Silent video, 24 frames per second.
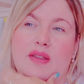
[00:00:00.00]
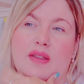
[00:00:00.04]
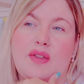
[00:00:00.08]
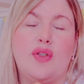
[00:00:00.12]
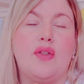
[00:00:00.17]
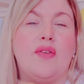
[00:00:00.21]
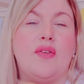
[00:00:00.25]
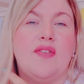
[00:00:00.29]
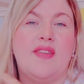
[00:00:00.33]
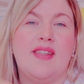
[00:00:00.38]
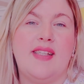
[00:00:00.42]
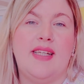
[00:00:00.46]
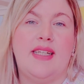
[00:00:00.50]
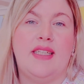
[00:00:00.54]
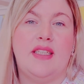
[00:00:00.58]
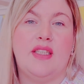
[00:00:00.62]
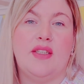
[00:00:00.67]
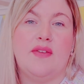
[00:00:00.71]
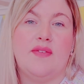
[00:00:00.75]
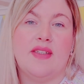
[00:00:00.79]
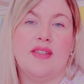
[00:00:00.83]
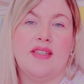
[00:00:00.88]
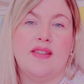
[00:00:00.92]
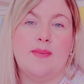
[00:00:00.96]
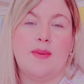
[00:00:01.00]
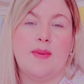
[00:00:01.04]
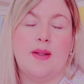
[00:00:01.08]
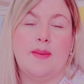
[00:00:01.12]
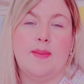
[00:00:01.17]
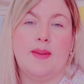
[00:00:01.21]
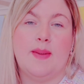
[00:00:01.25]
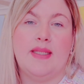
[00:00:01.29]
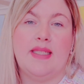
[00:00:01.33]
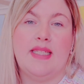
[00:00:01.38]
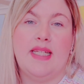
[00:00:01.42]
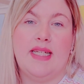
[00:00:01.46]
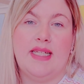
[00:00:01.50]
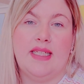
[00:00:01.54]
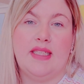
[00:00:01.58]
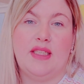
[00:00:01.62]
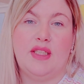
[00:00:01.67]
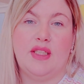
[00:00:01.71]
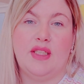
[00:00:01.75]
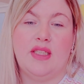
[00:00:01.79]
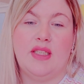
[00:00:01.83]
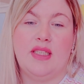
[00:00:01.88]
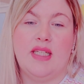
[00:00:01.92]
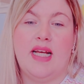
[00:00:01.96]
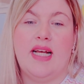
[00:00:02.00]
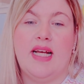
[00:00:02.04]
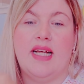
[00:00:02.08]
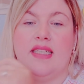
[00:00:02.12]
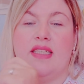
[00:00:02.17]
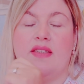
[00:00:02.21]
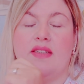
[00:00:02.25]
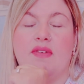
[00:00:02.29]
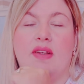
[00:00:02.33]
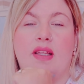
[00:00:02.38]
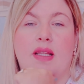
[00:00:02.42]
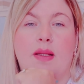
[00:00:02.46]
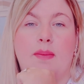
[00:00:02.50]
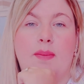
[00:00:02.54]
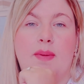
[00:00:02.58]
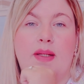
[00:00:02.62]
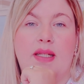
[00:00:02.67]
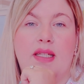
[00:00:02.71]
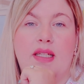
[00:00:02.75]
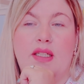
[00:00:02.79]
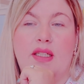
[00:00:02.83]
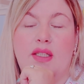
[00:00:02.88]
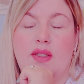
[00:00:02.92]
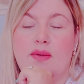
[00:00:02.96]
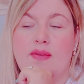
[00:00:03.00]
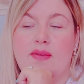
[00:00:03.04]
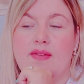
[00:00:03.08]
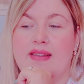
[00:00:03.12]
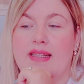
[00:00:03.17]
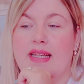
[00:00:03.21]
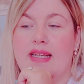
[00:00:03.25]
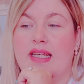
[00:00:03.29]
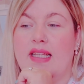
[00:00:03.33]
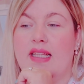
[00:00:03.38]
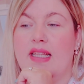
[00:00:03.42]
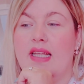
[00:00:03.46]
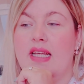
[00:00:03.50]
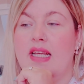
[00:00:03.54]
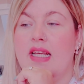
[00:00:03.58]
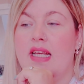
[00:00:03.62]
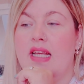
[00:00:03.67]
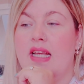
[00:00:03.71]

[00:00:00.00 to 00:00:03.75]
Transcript: tough stage of experimentation and developing a new skill,